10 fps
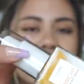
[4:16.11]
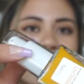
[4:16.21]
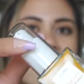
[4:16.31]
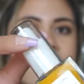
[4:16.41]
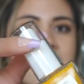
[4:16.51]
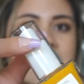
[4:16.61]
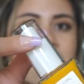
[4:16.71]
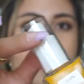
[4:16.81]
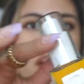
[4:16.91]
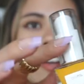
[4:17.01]
It's just in this
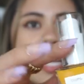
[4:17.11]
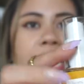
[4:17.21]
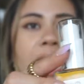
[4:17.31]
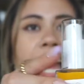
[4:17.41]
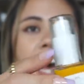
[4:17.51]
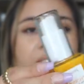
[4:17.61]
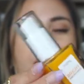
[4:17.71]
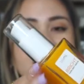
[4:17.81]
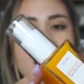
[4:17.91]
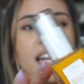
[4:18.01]
very
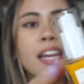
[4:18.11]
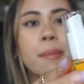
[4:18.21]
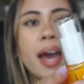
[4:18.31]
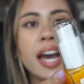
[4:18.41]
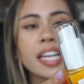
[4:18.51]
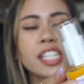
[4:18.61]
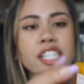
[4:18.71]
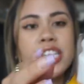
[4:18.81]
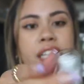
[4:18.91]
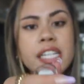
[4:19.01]
aesthetic
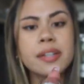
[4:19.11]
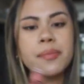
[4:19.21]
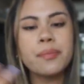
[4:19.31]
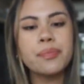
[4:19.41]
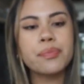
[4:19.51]
packaging,